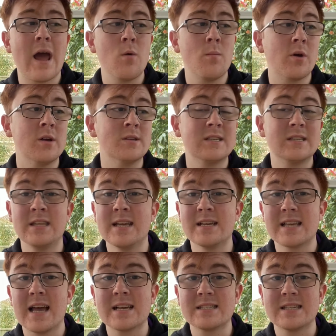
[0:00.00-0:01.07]
because it's the
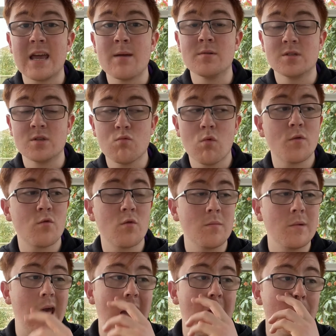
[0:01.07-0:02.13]
exact same as the Rotherham
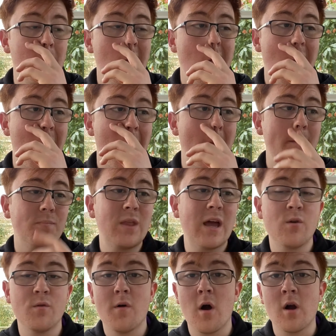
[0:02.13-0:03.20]
game.
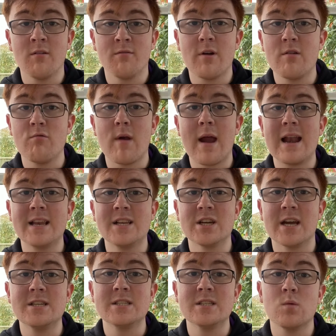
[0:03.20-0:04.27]
Daniel Farke very rarely changes a